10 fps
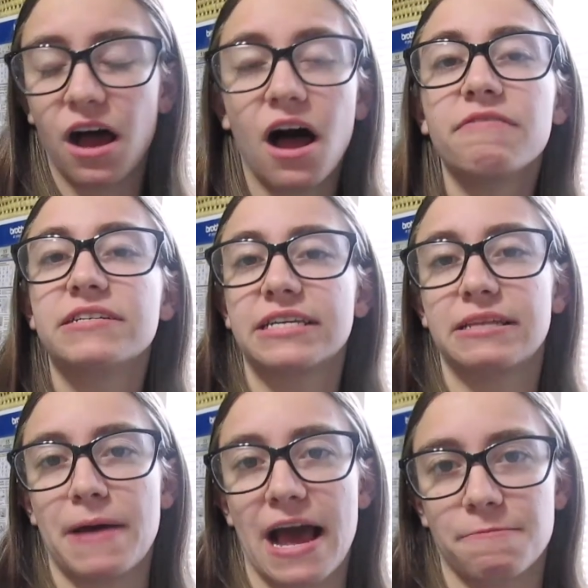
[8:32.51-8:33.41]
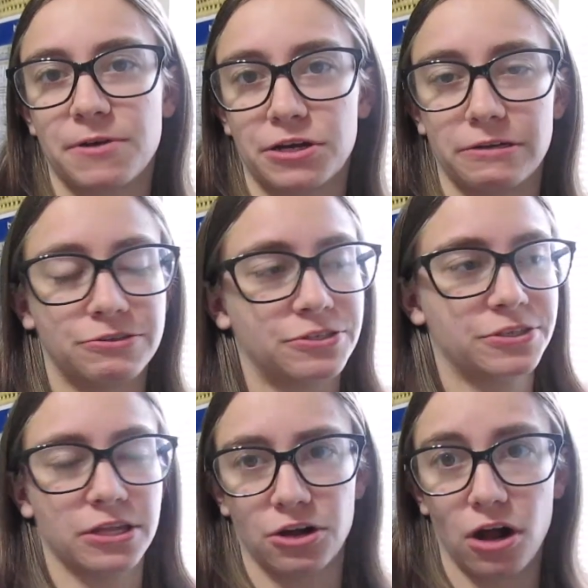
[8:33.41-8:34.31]
Obviously the Pac-Man
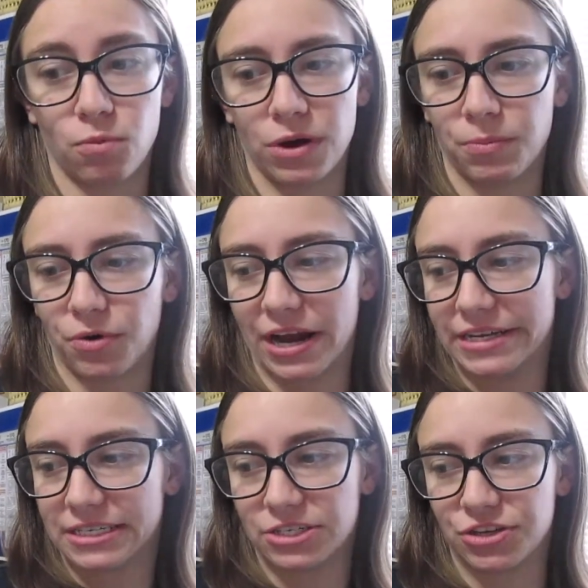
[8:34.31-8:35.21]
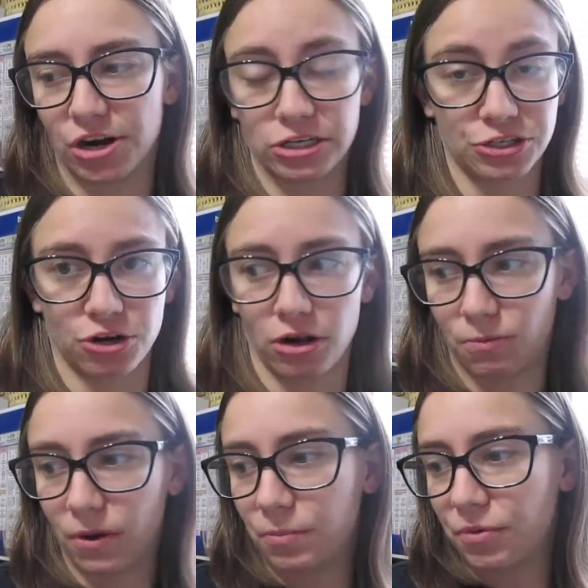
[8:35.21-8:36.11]
ghosts, they're all one price. The stars, they're all
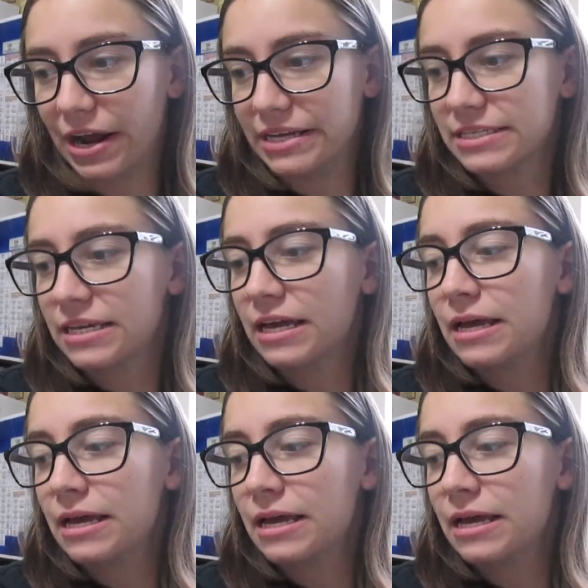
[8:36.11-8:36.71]
one price.